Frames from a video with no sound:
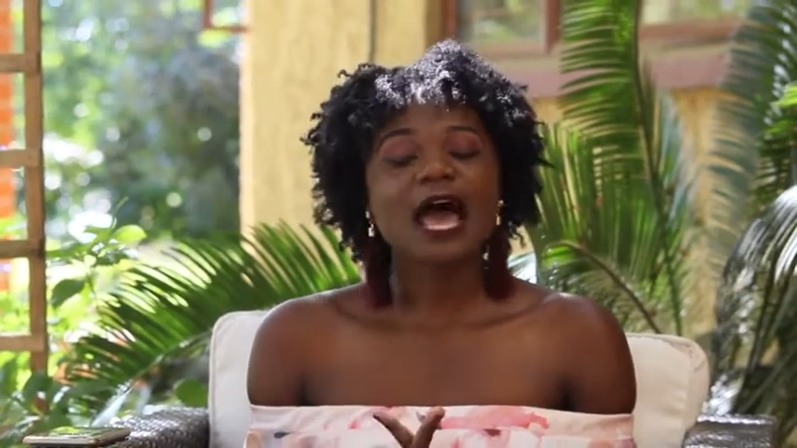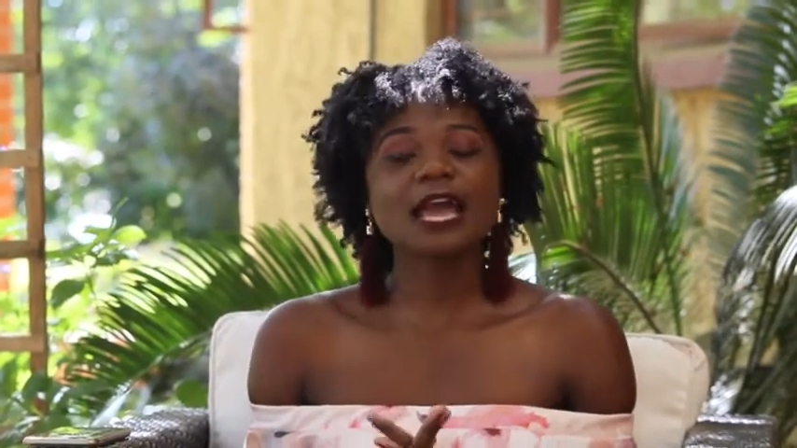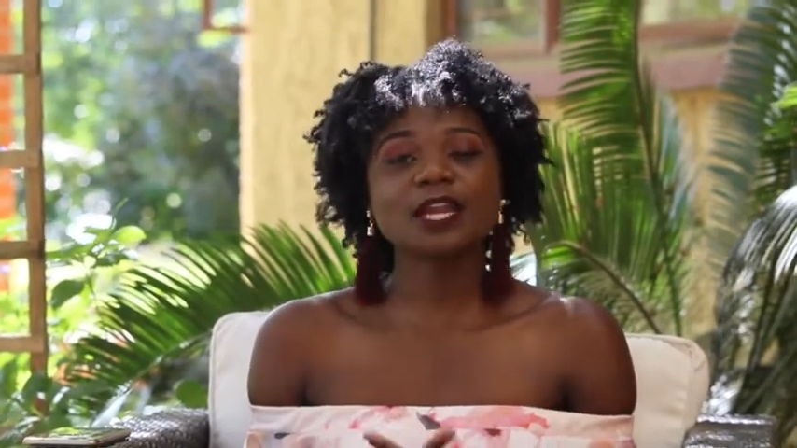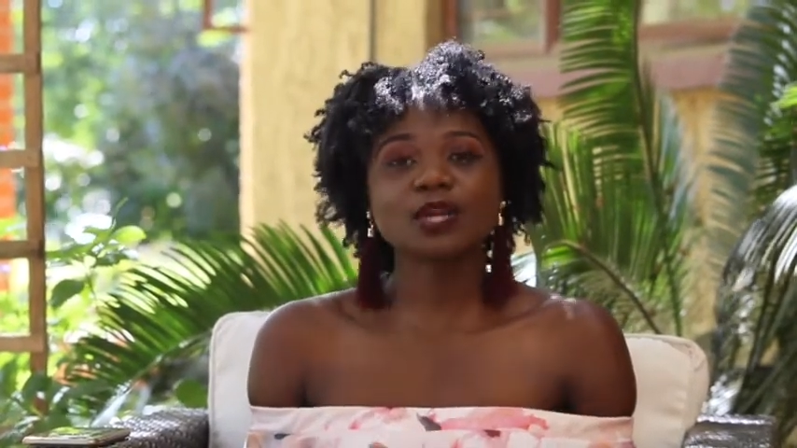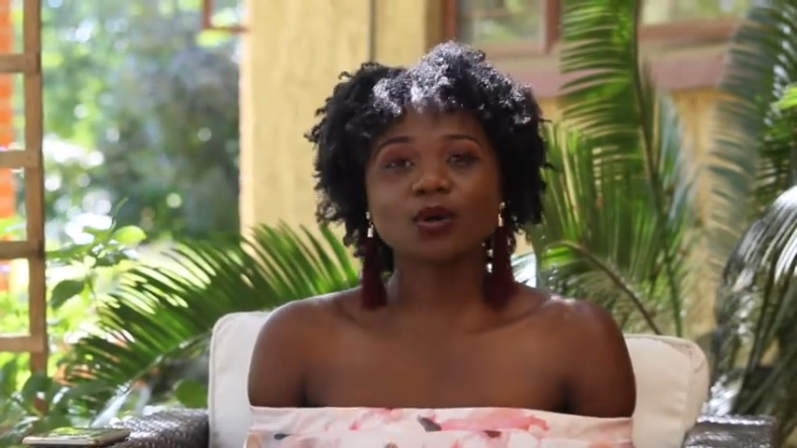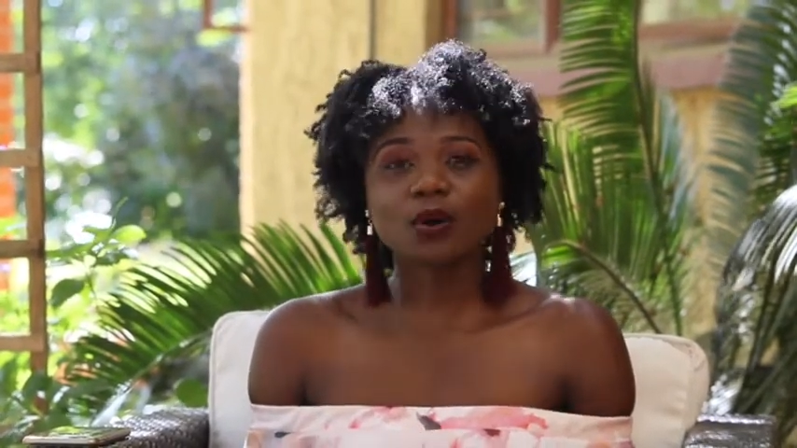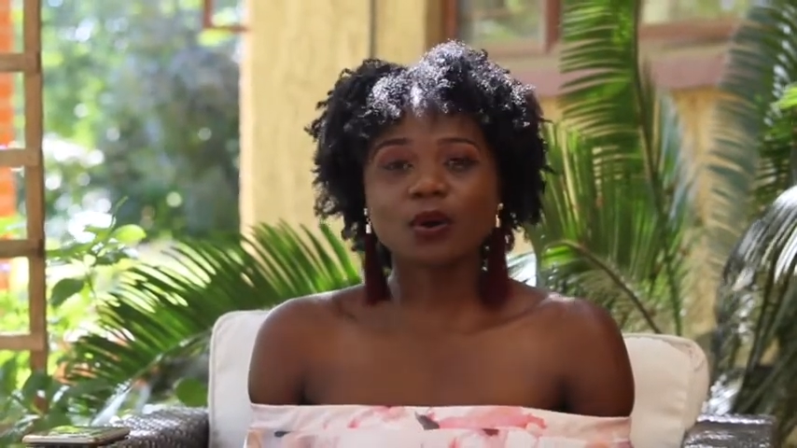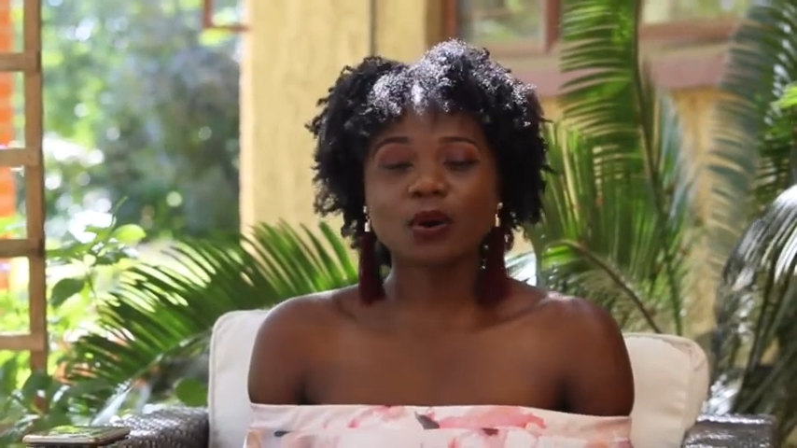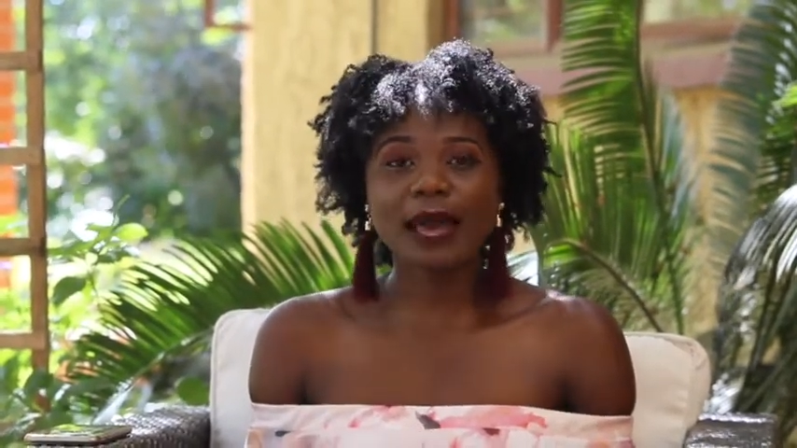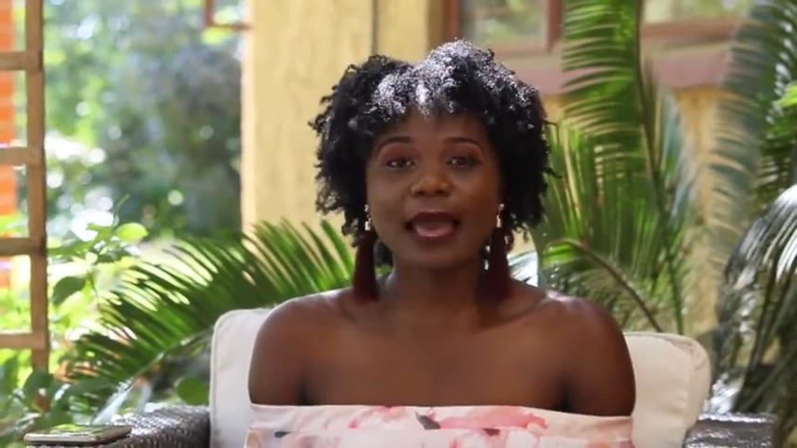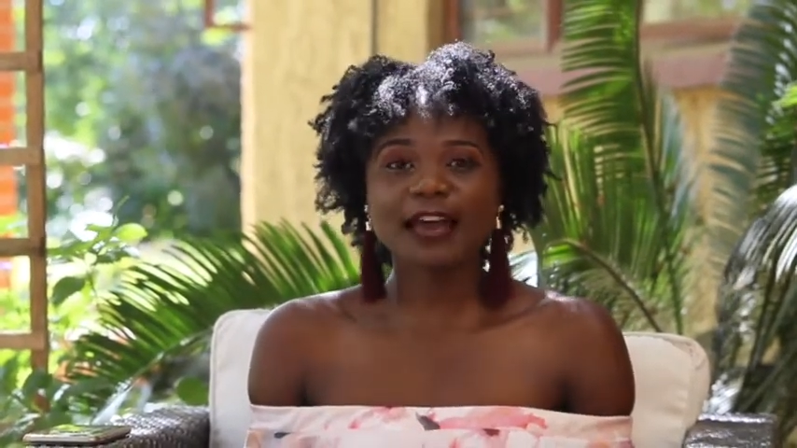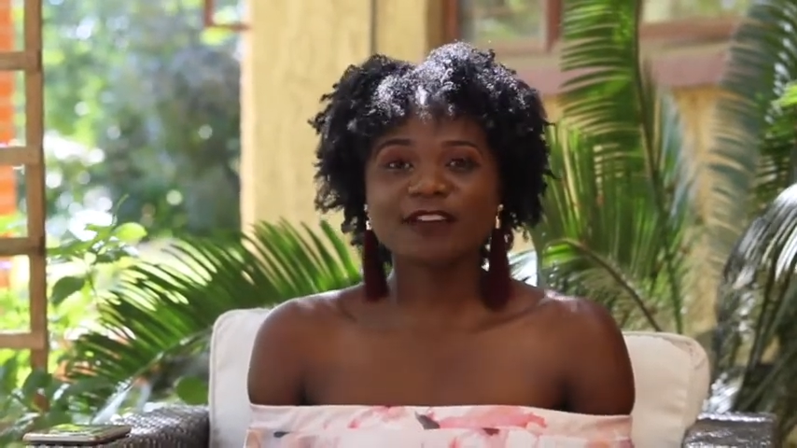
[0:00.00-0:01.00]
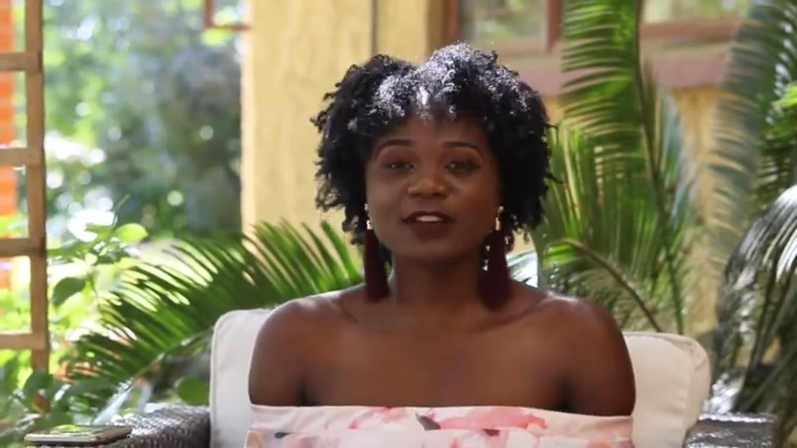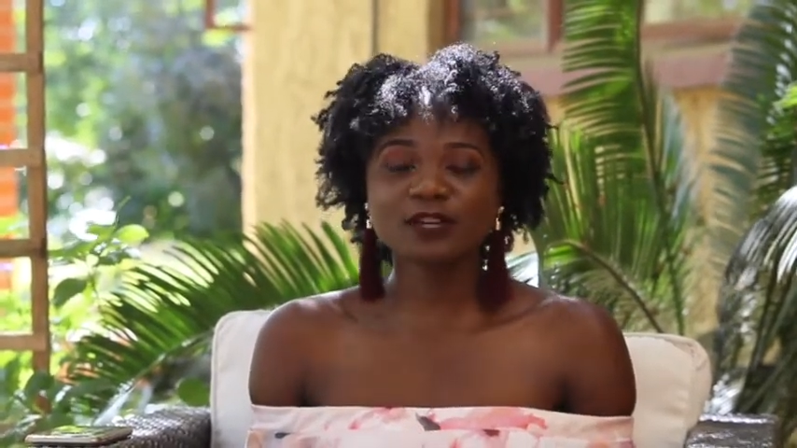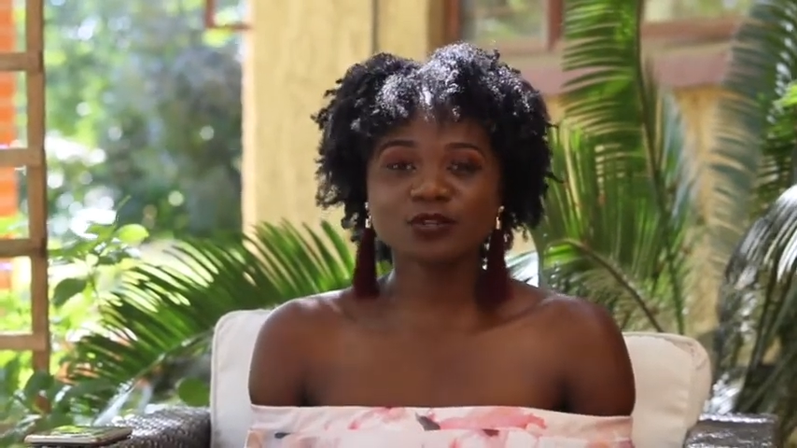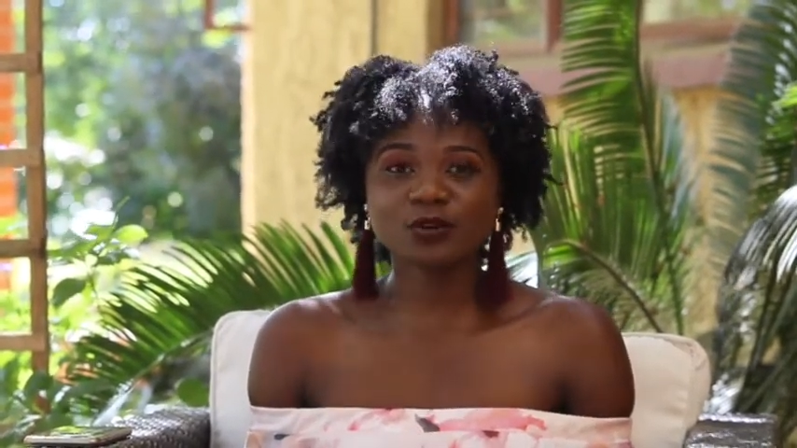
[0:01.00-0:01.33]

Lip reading: I know I haven't